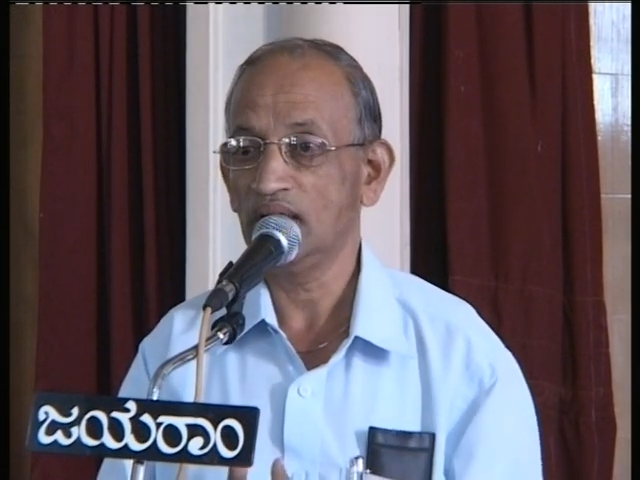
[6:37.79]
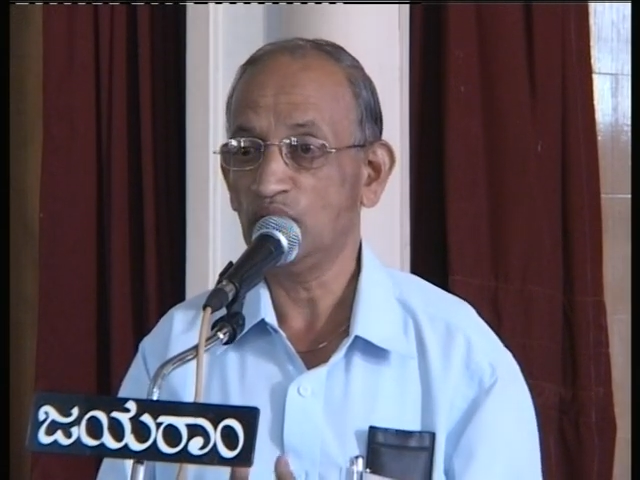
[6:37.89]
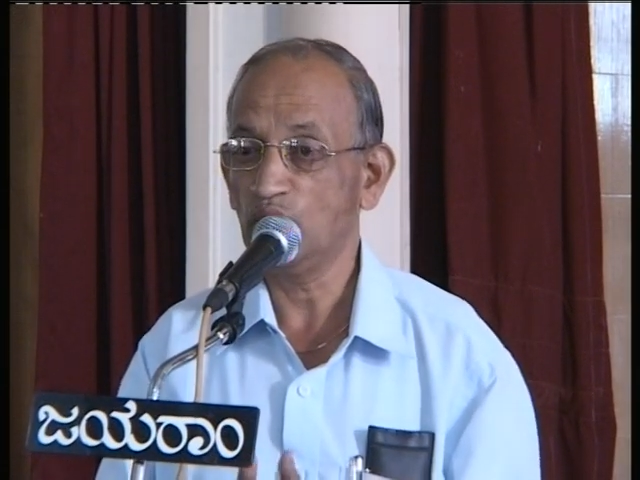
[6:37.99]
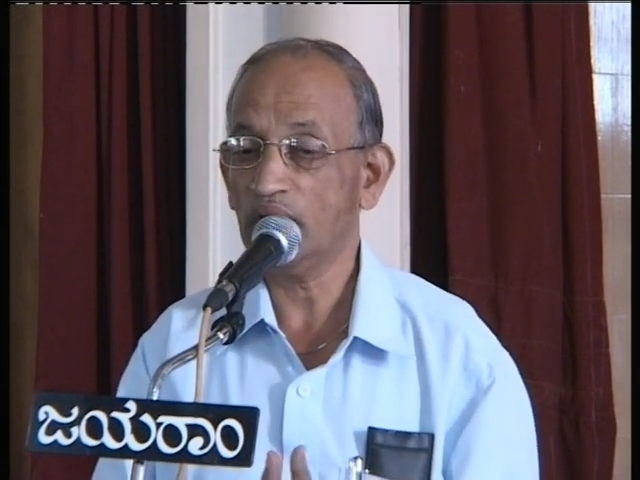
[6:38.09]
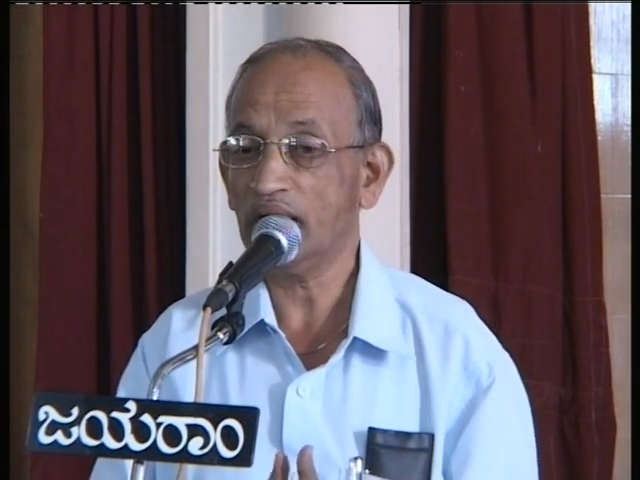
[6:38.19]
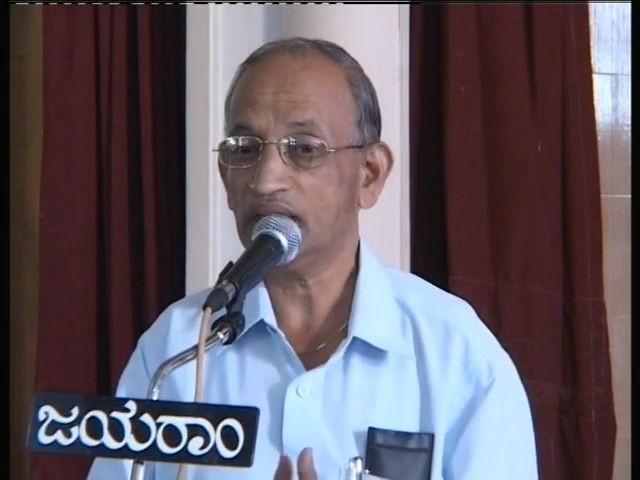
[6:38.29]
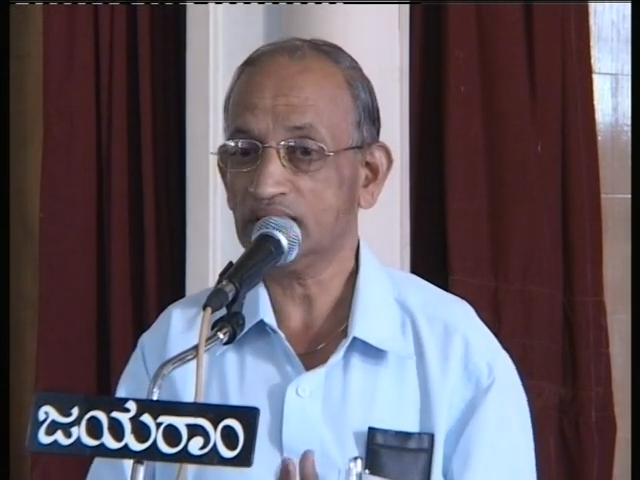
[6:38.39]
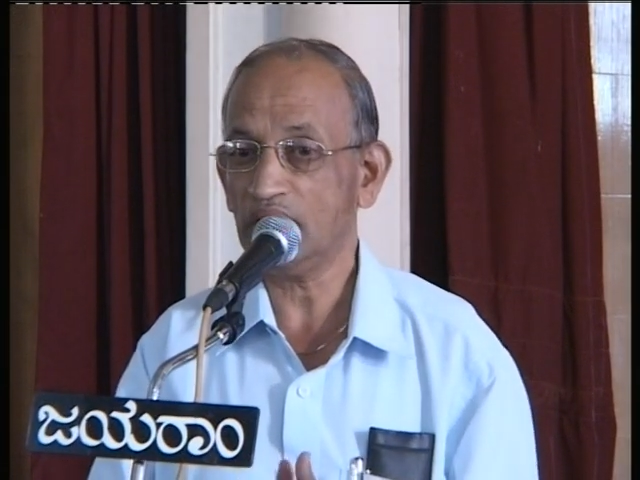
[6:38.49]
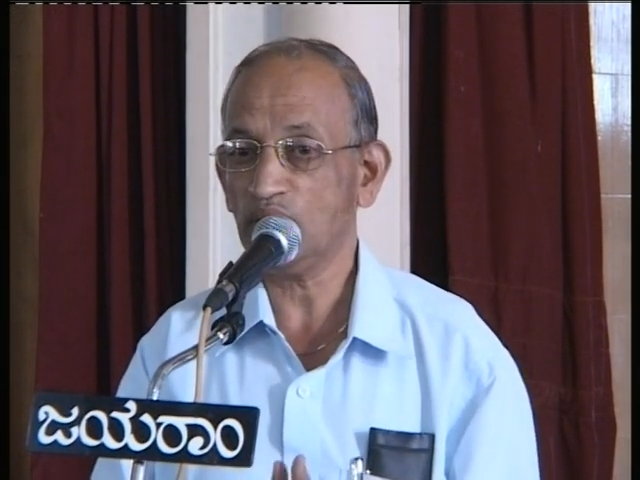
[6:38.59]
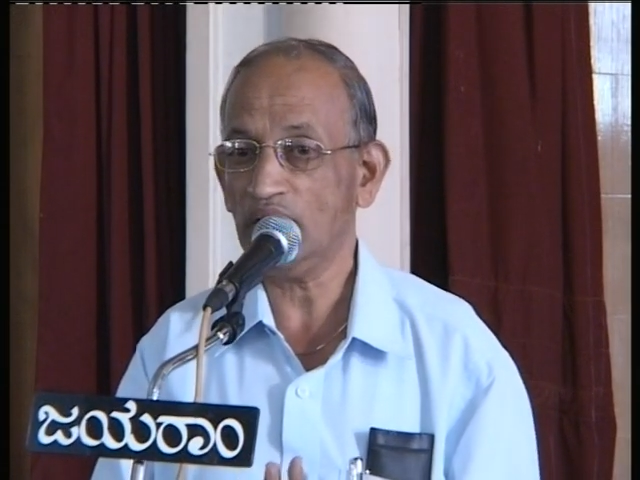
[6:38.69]
human rights
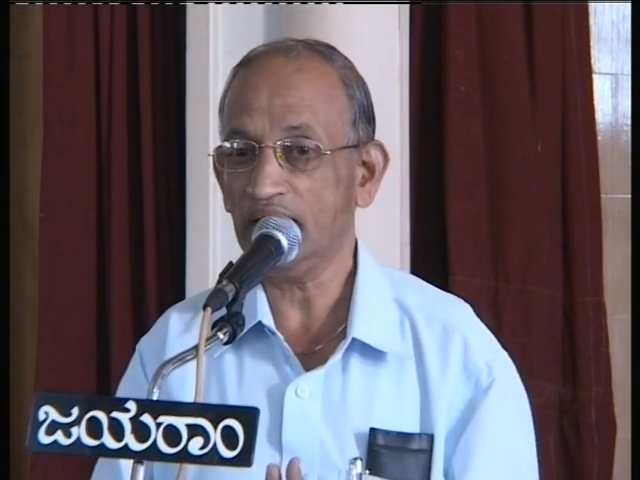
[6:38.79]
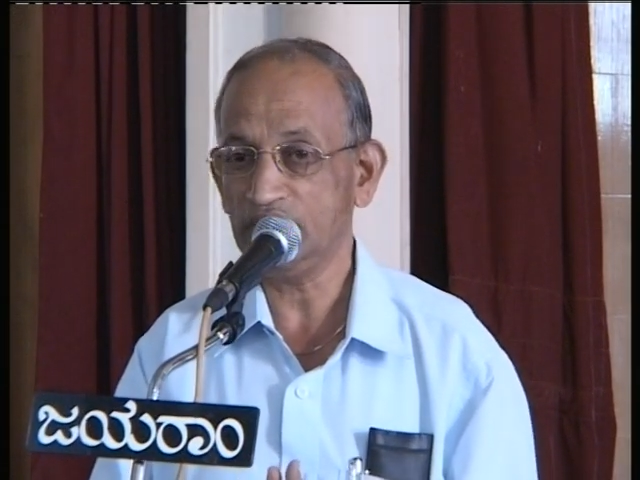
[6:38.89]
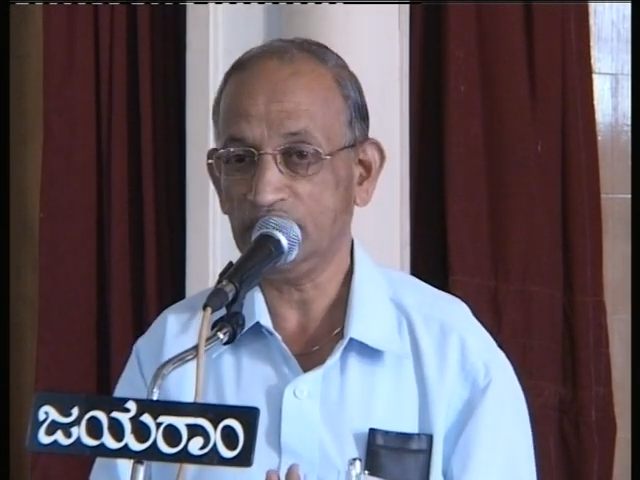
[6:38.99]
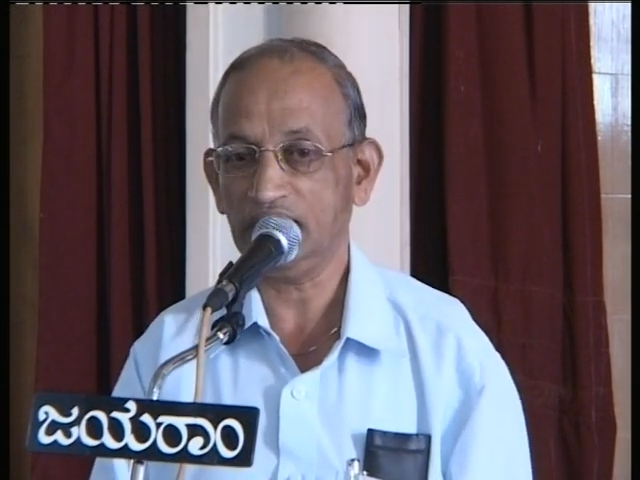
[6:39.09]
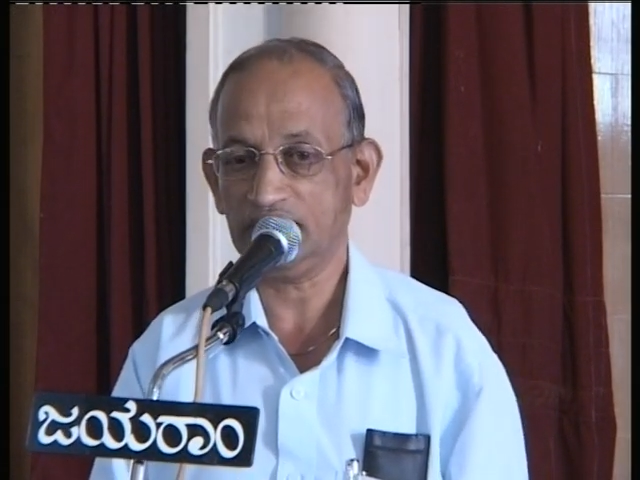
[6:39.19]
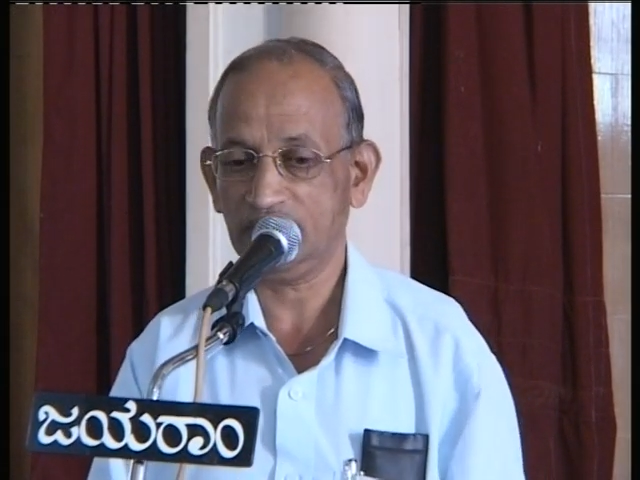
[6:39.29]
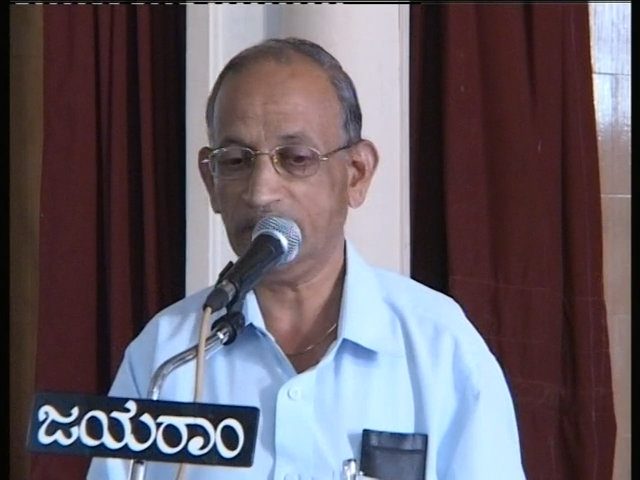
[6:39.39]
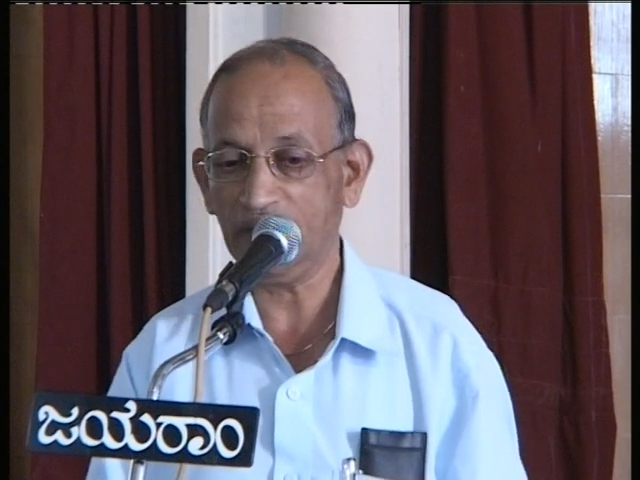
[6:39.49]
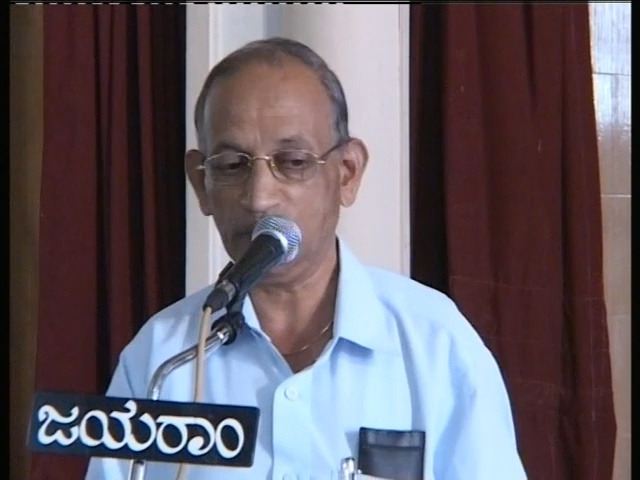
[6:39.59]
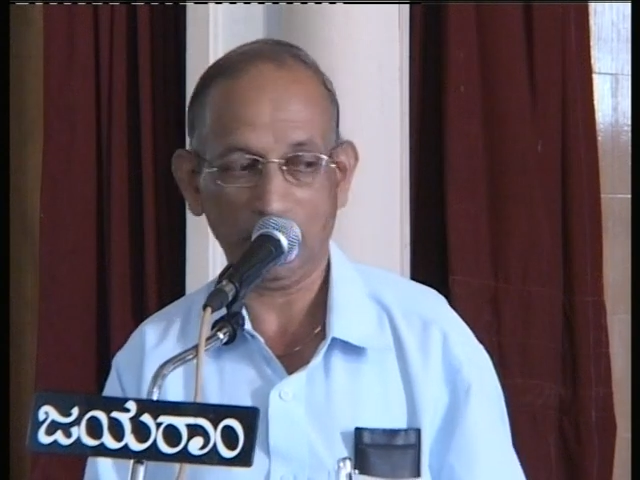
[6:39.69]
curricula in education.
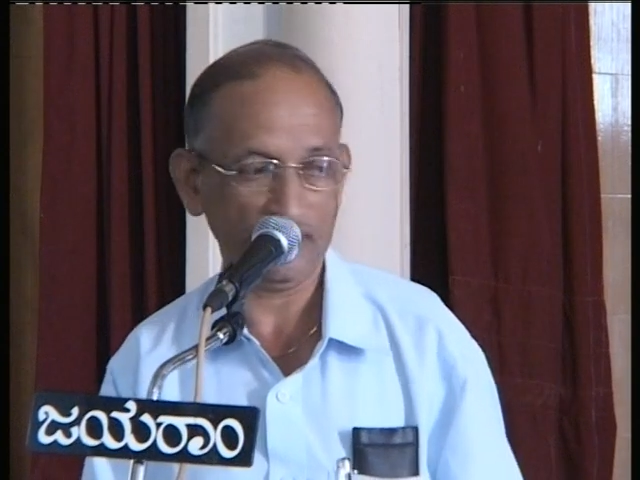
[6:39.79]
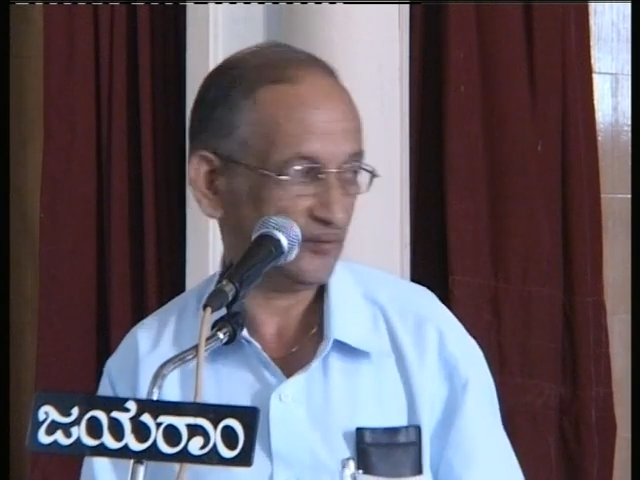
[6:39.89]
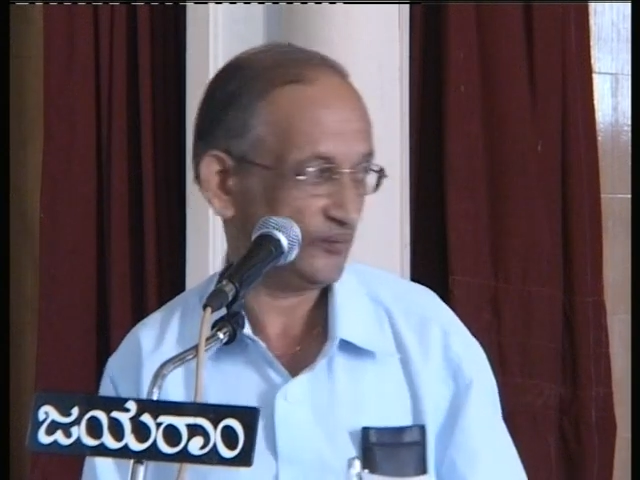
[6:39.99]
Thank you all.